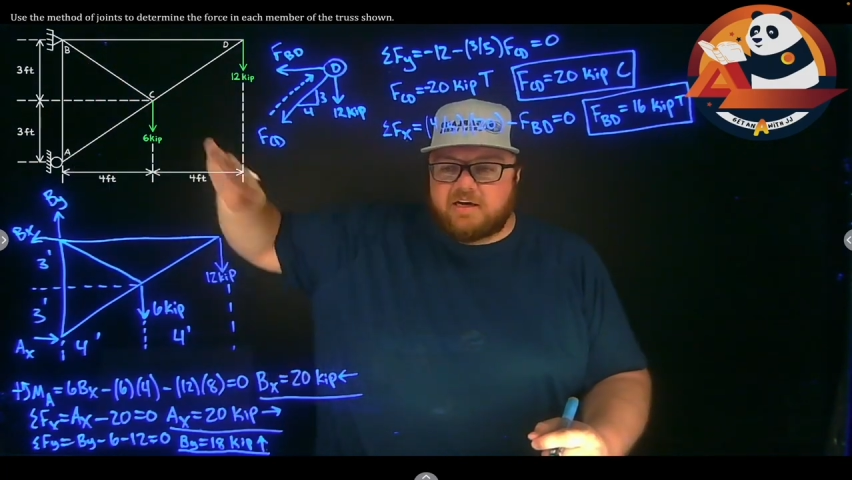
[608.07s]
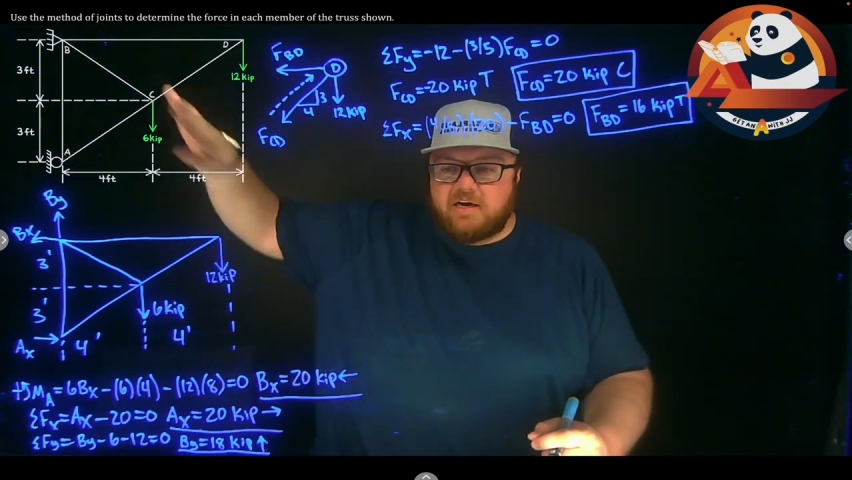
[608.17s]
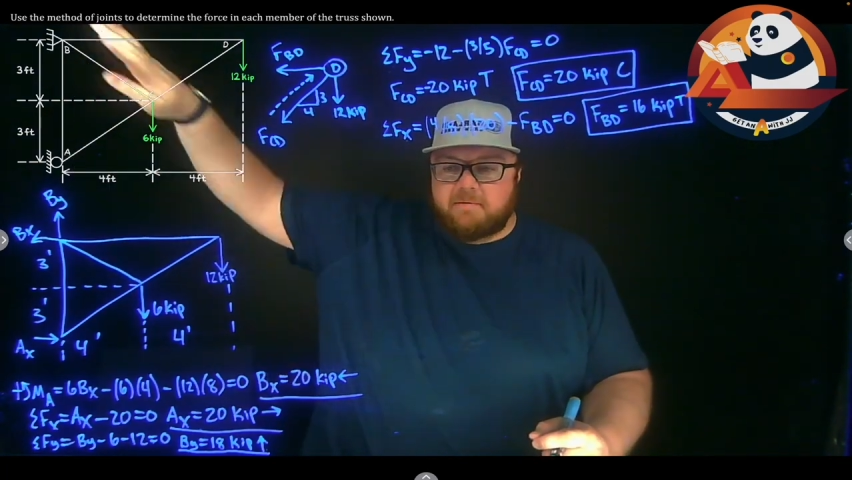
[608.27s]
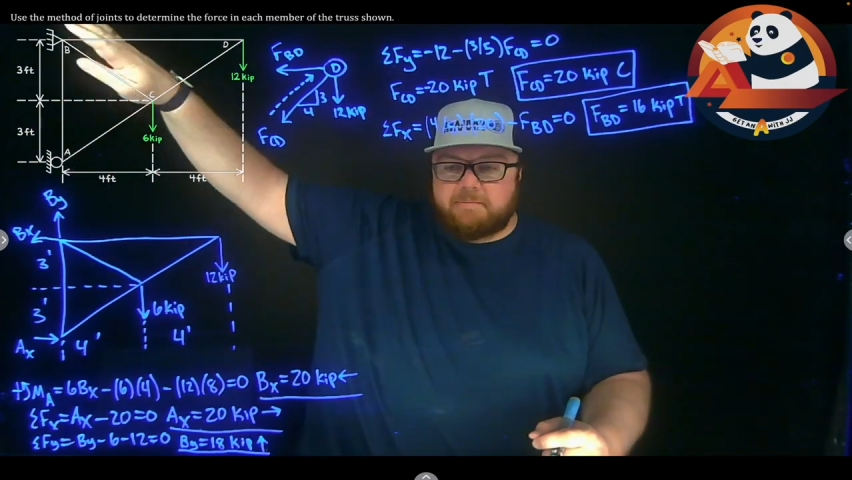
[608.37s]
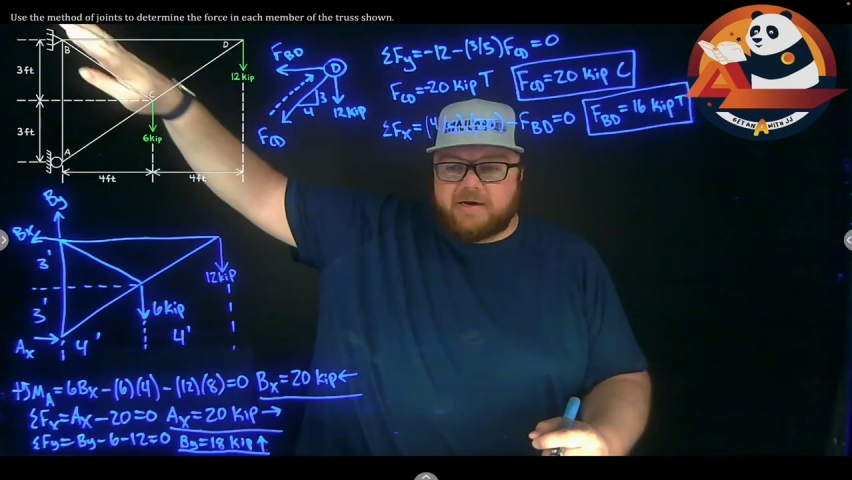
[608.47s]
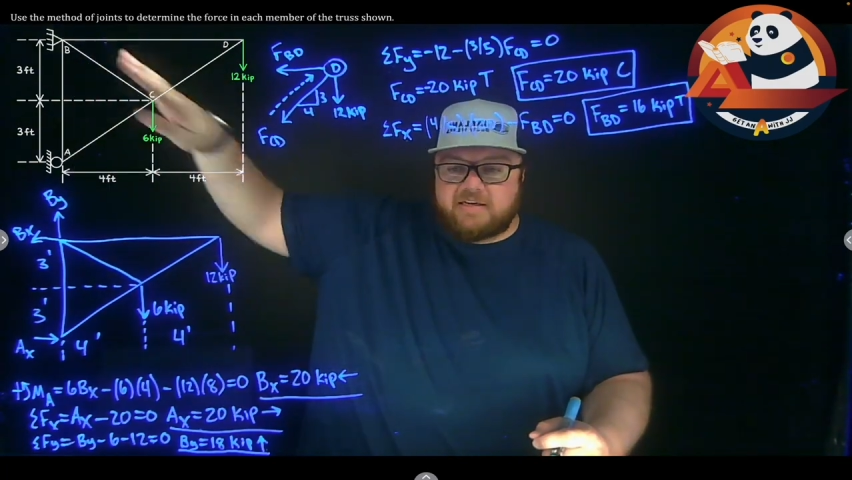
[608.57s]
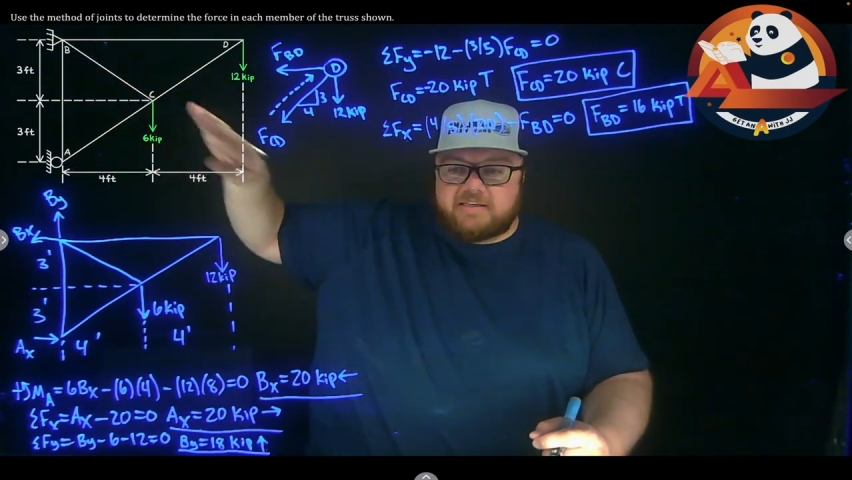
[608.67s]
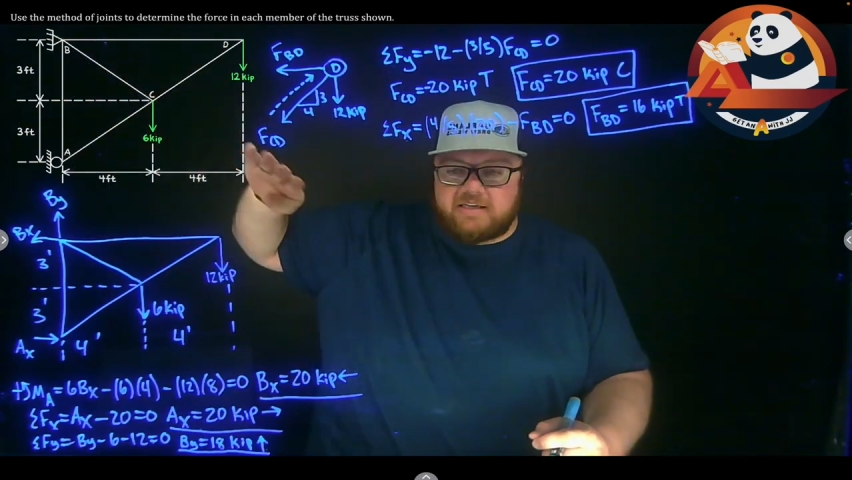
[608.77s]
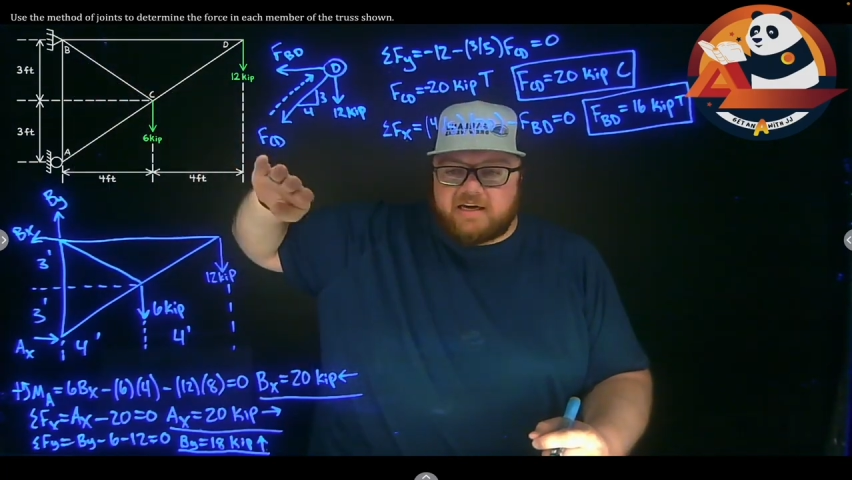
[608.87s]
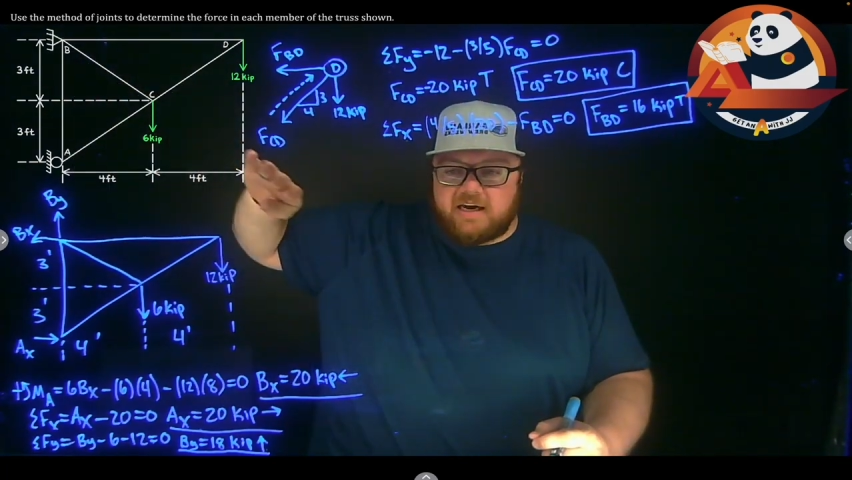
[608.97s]
and
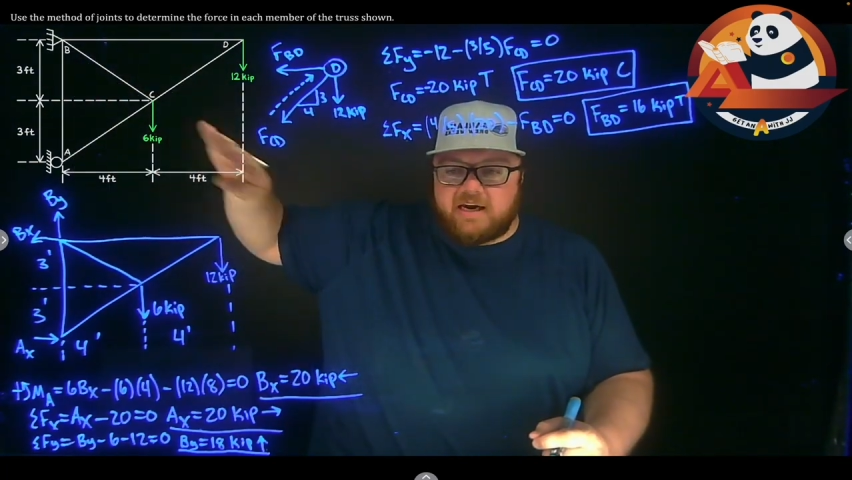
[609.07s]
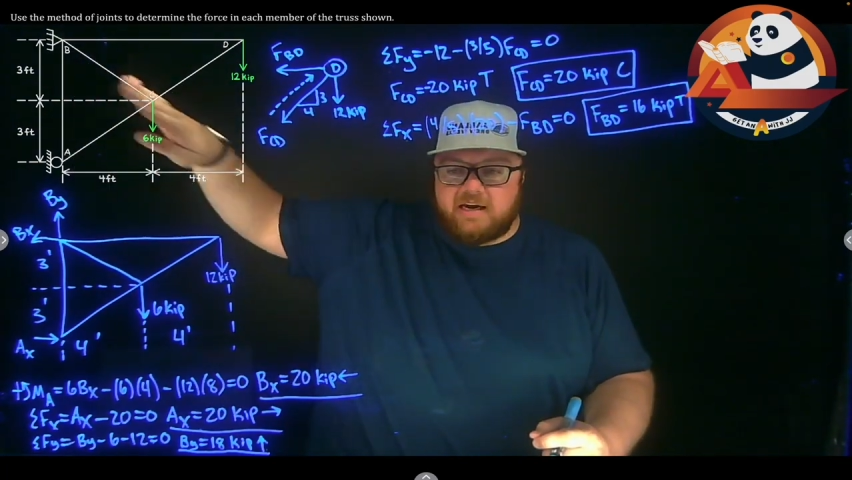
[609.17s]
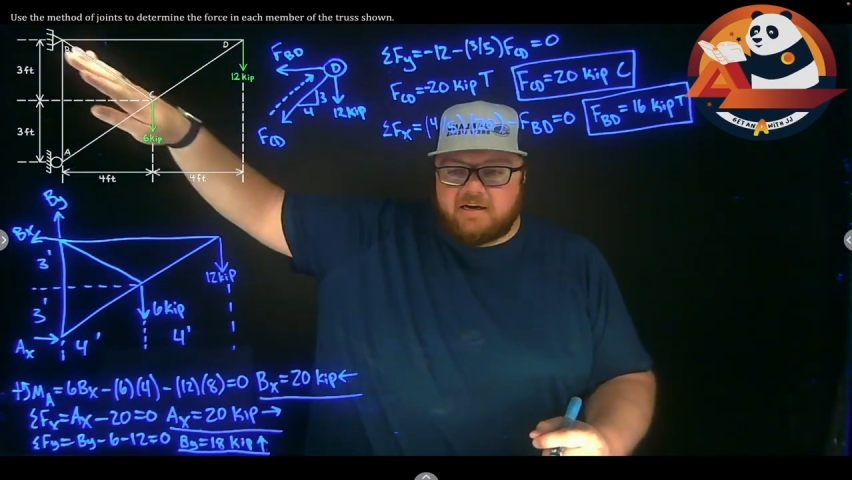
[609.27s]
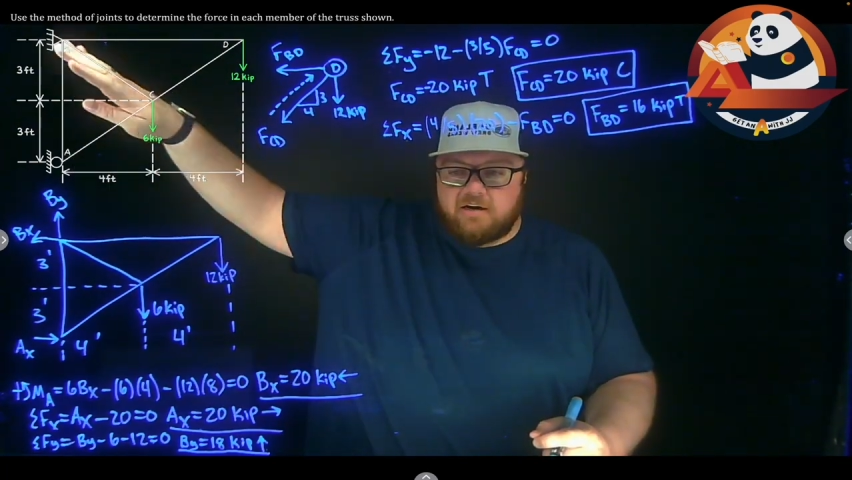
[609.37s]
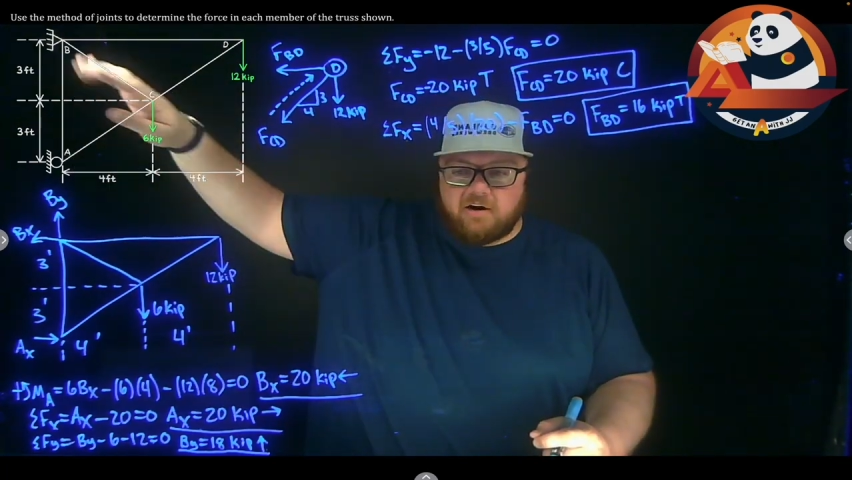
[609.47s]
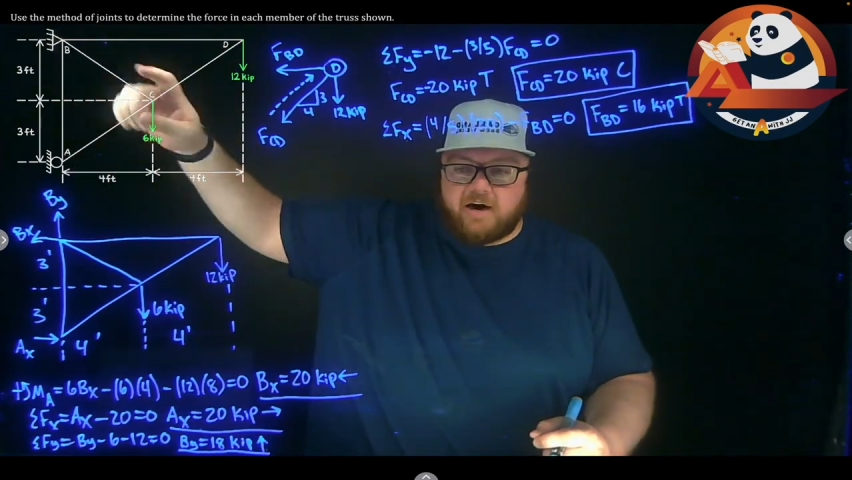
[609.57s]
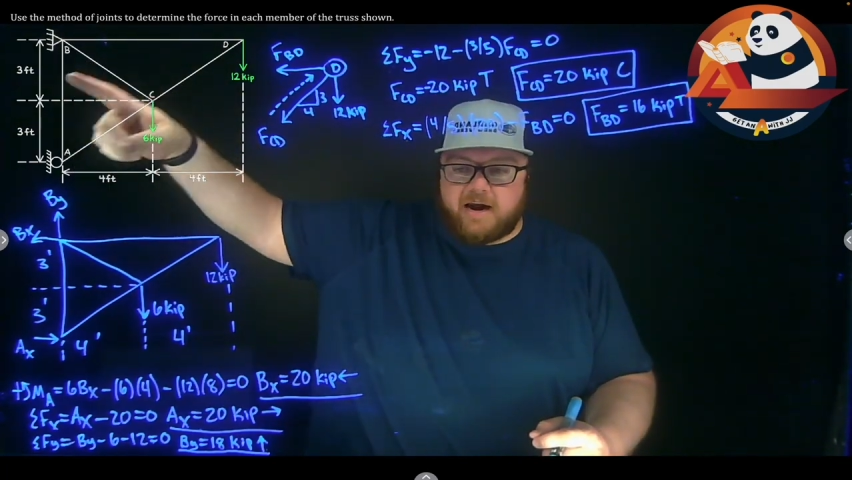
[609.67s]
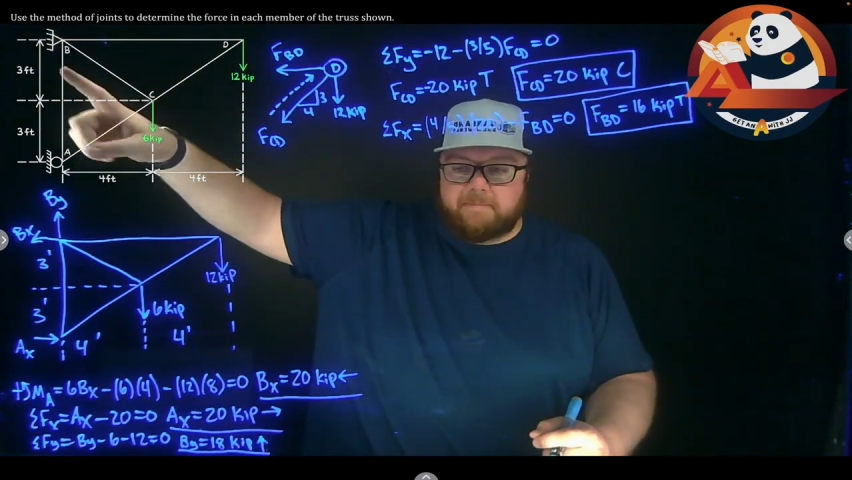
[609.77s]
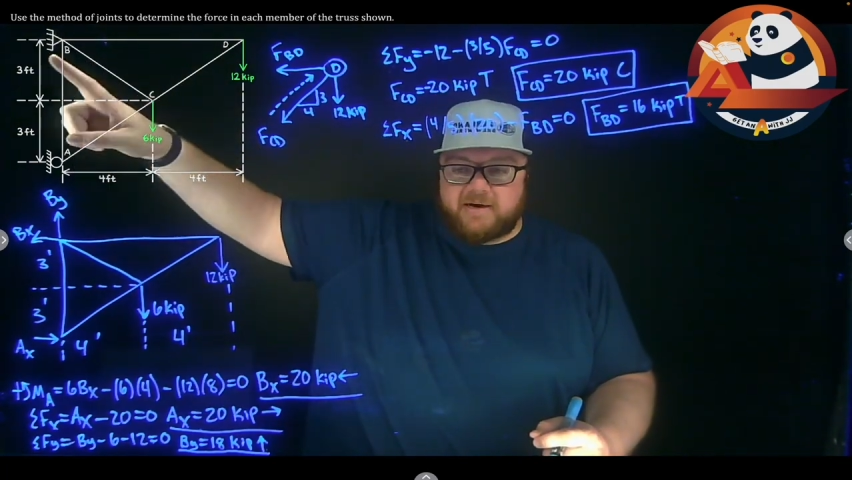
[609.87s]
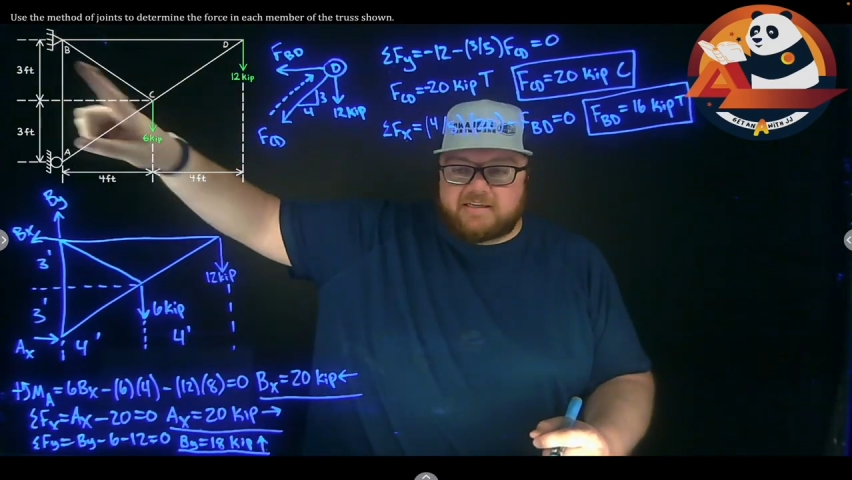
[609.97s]

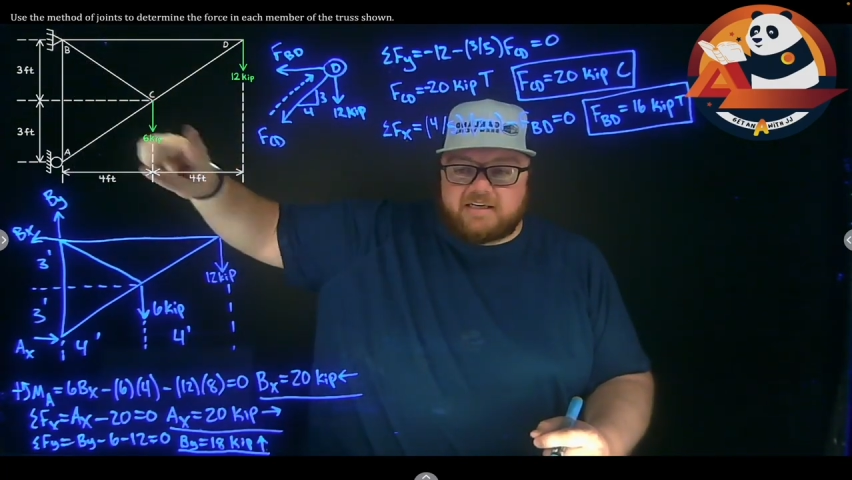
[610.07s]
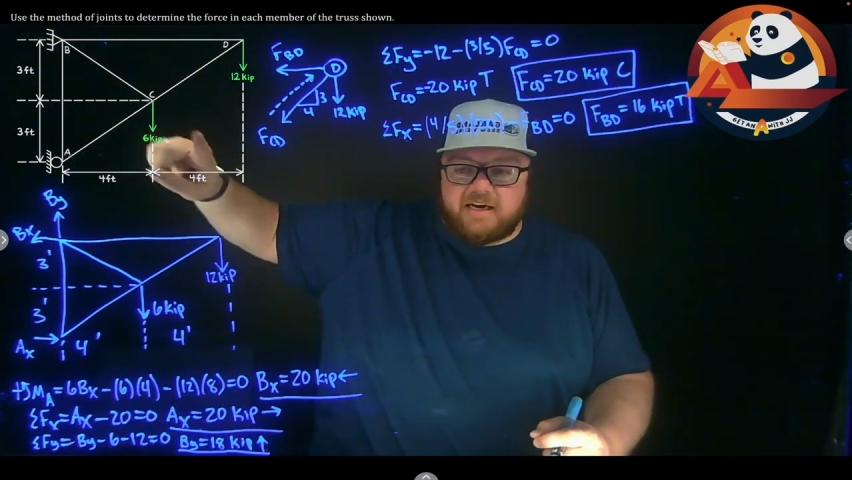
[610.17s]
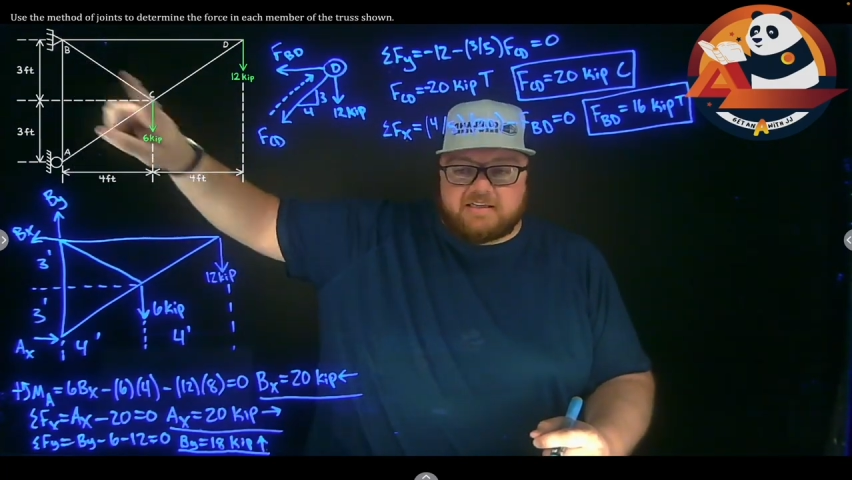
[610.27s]
BC